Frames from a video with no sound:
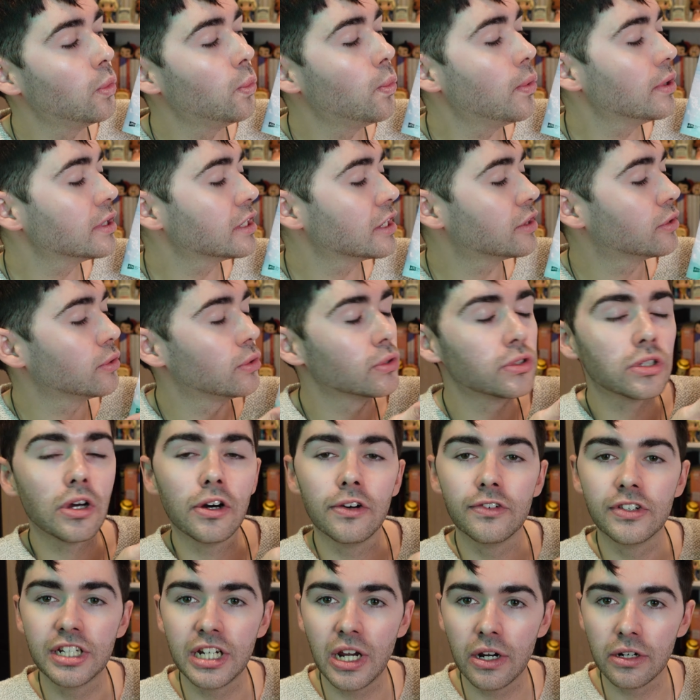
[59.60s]
what I thought of
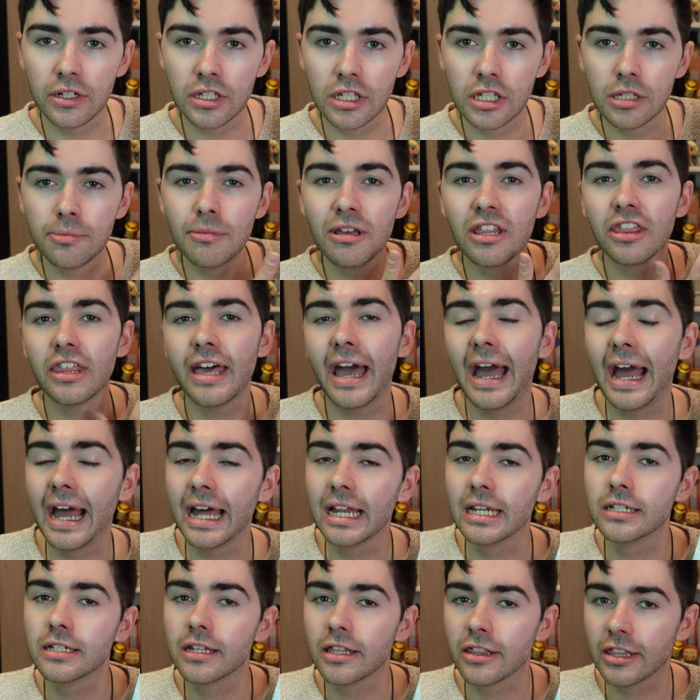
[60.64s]
Sheridan Smith
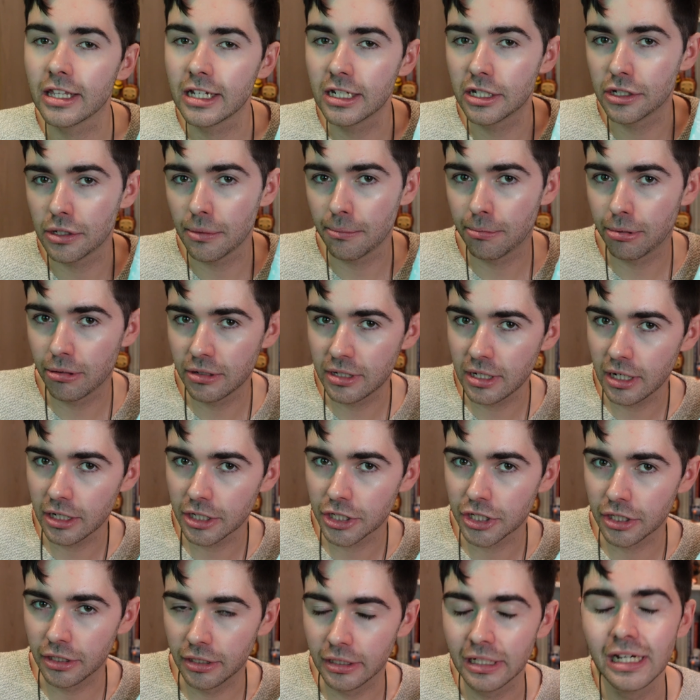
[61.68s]
and this
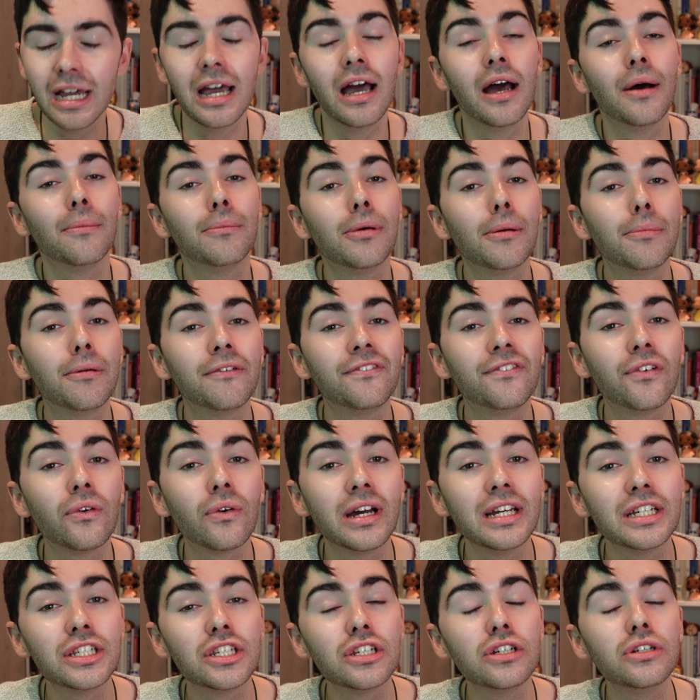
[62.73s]
production. But before
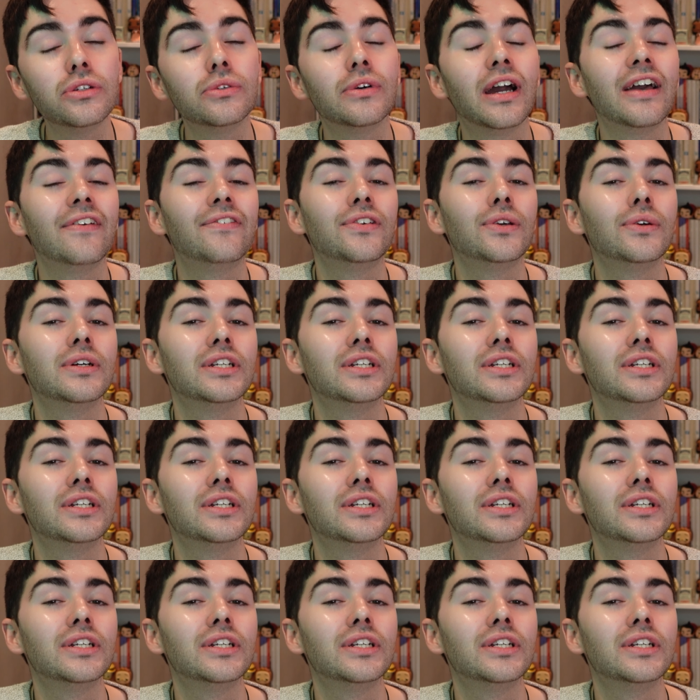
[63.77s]
I do, if you